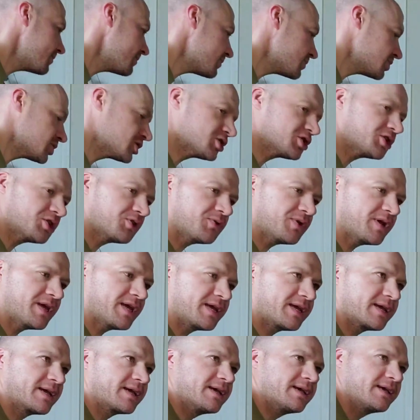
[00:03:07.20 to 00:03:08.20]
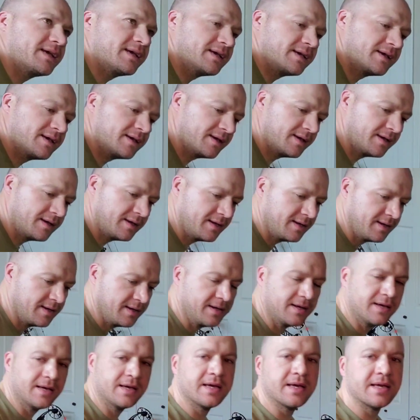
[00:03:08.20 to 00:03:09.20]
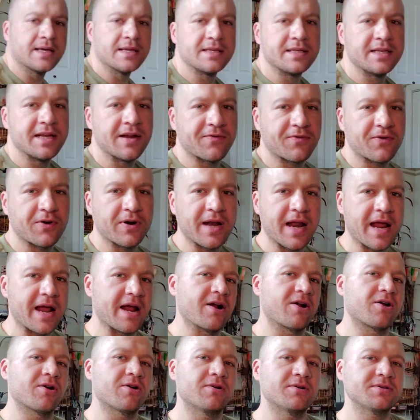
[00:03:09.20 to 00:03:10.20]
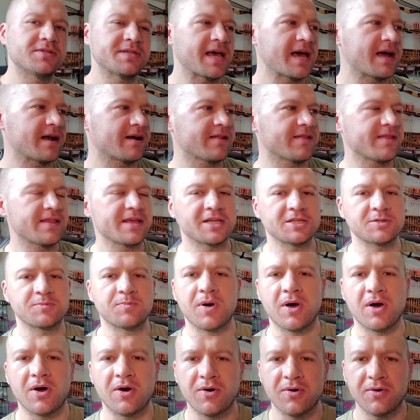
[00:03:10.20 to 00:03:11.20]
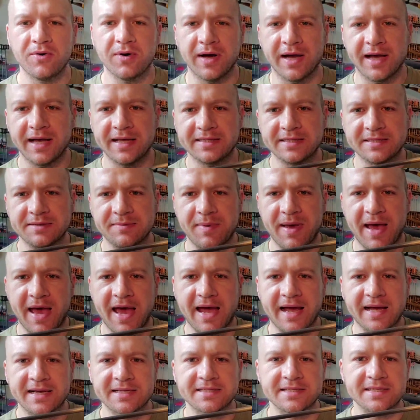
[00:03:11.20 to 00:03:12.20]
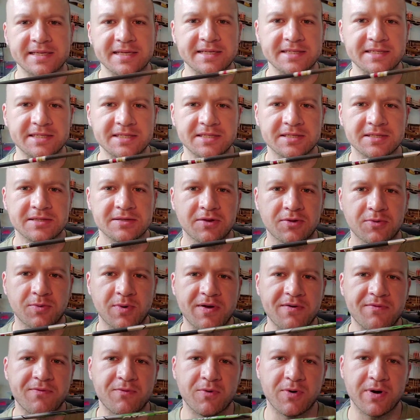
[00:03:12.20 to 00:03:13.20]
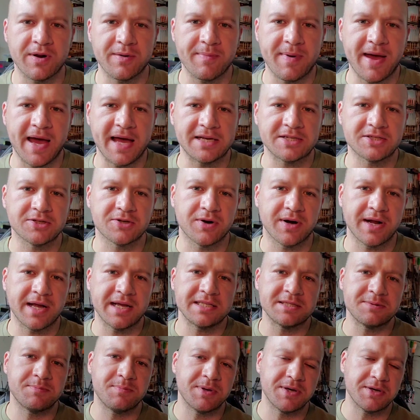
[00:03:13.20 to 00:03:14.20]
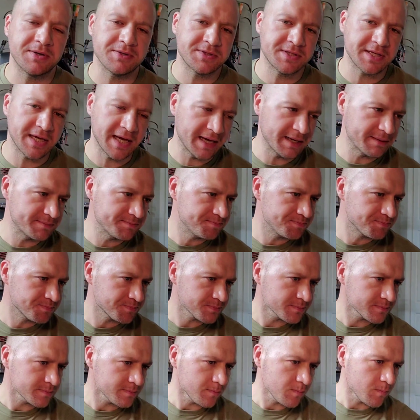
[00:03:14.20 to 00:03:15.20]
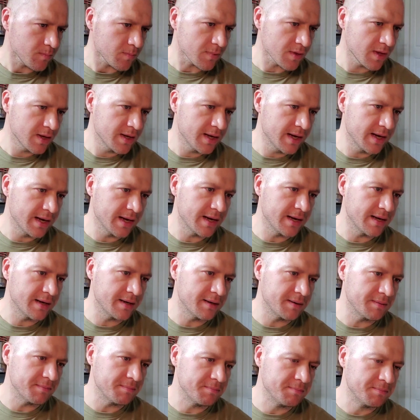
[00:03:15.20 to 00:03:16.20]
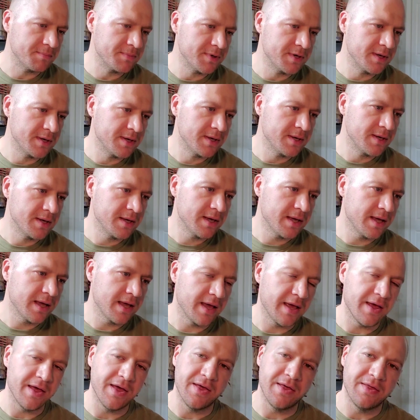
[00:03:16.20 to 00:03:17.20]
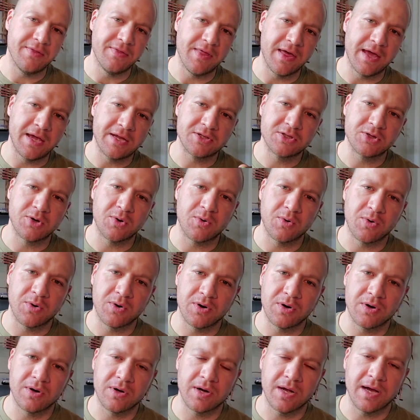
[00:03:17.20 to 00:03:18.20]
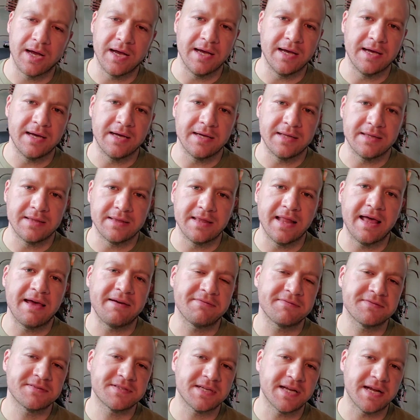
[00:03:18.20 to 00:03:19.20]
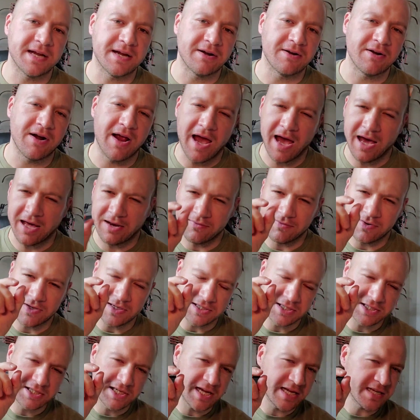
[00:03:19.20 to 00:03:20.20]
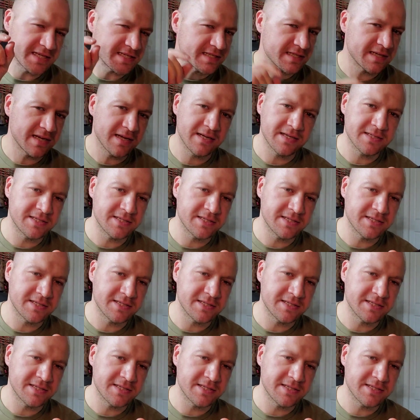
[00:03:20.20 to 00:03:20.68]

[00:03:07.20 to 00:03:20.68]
Shooting different arrows out of this bow, I had some Axis 340 match grades built up, and they tore a left tear out of it, just